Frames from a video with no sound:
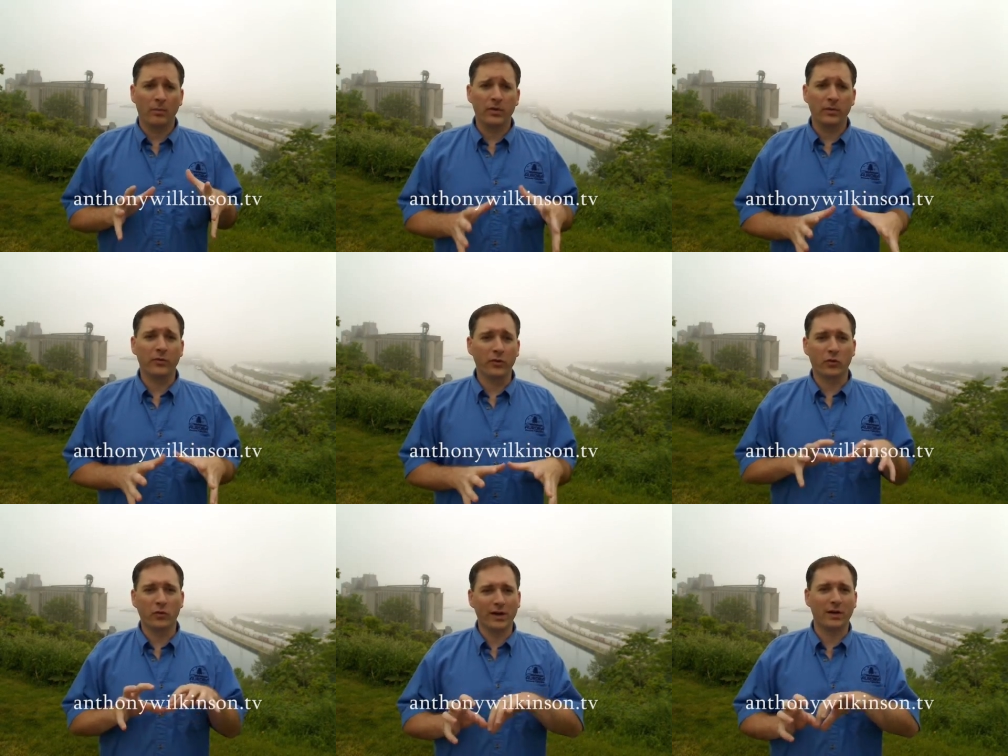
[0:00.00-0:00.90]
put them through the
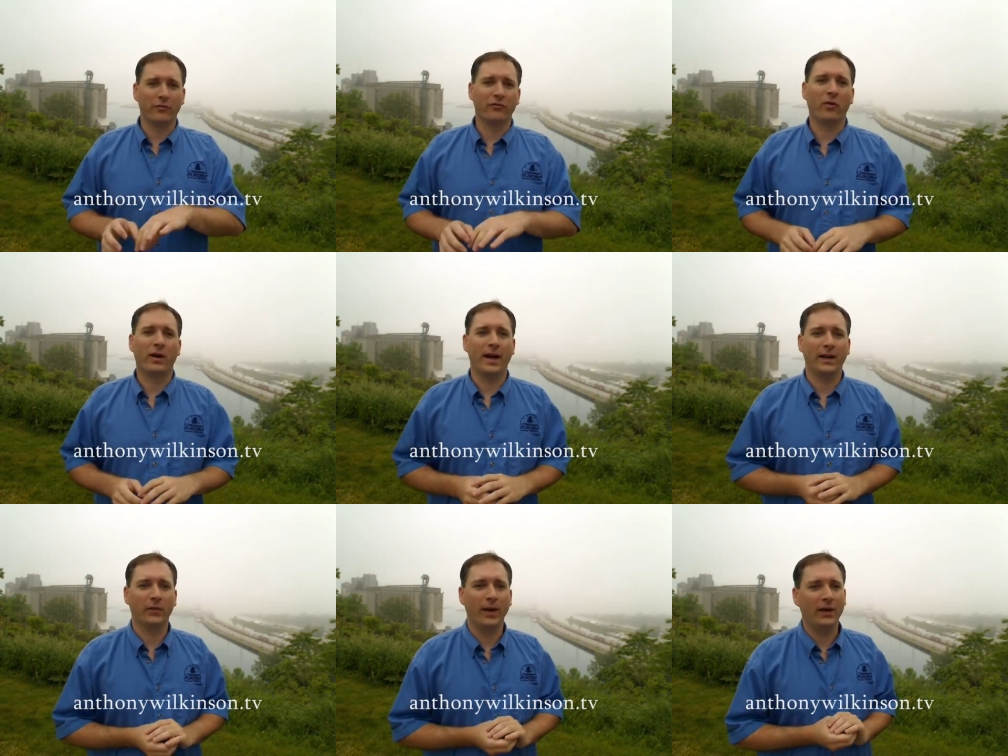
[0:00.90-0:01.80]
ringer
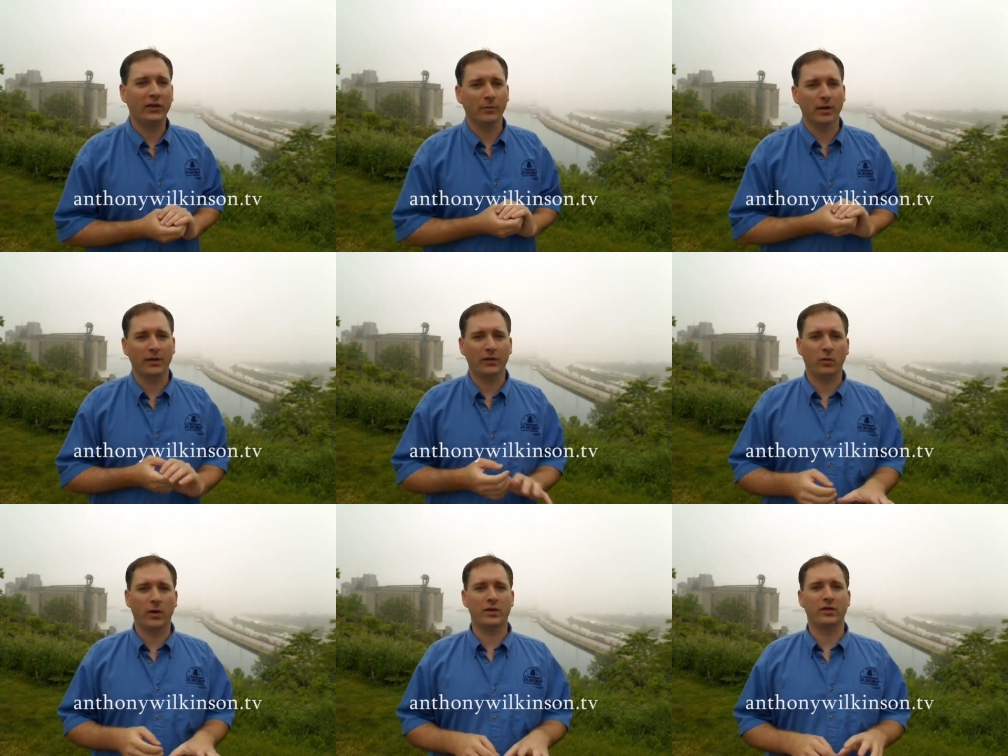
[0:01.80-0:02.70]
beforehand. So ask them lots of
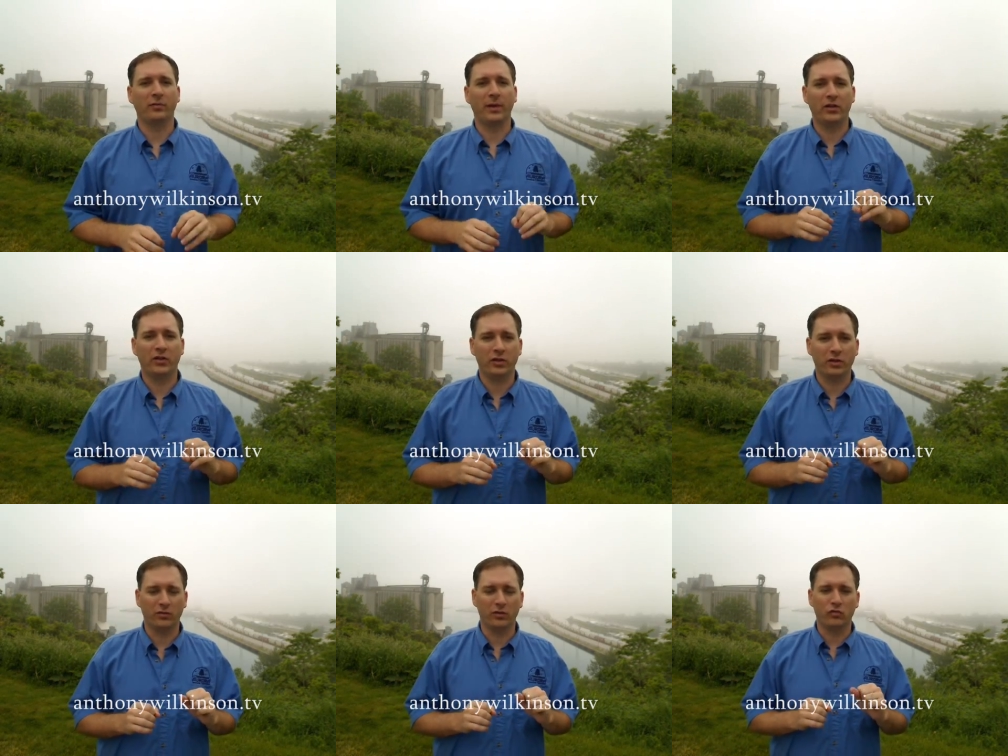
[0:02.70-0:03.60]
questions. Make sure
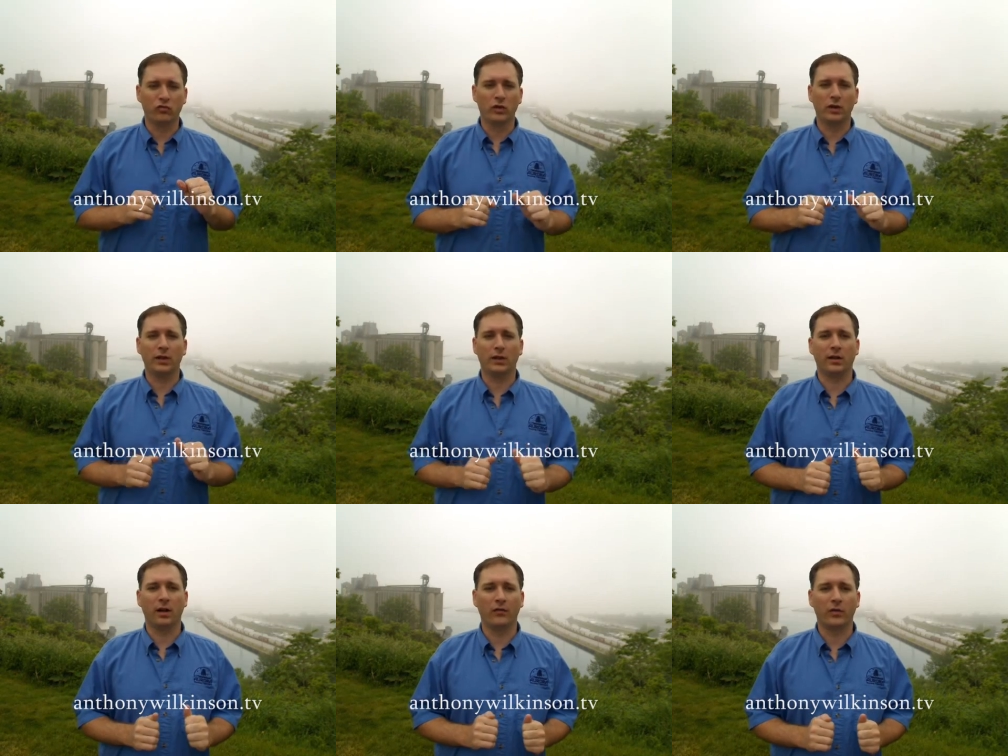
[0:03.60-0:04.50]
you, you really are
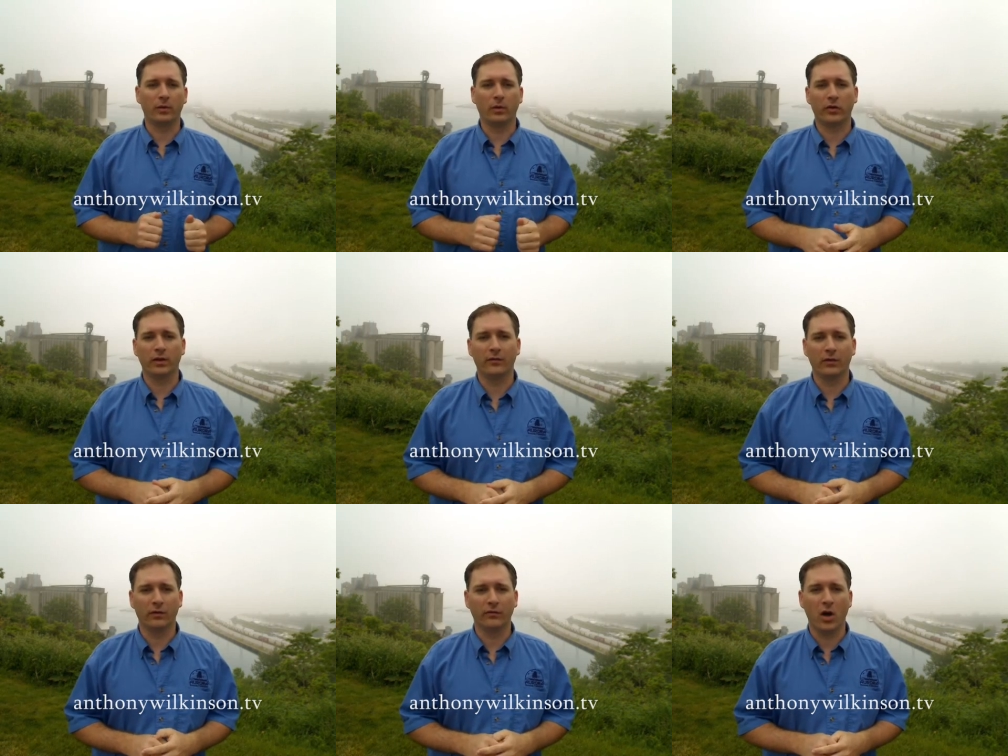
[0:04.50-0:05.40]
comfortable with their
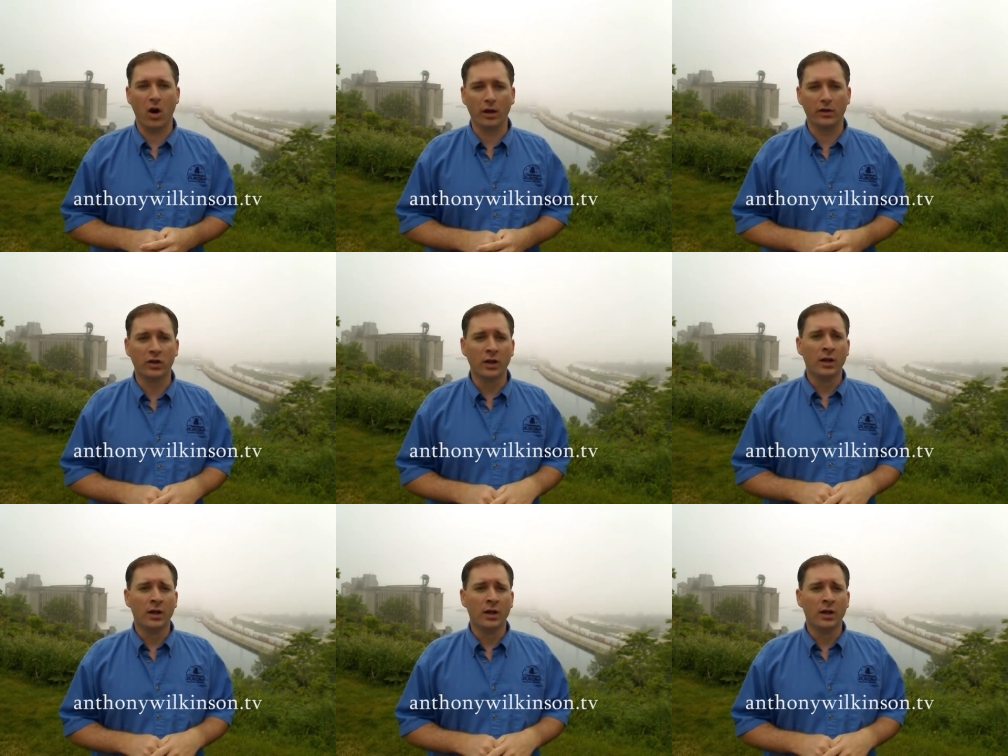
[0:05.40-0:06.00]
level of knowledge.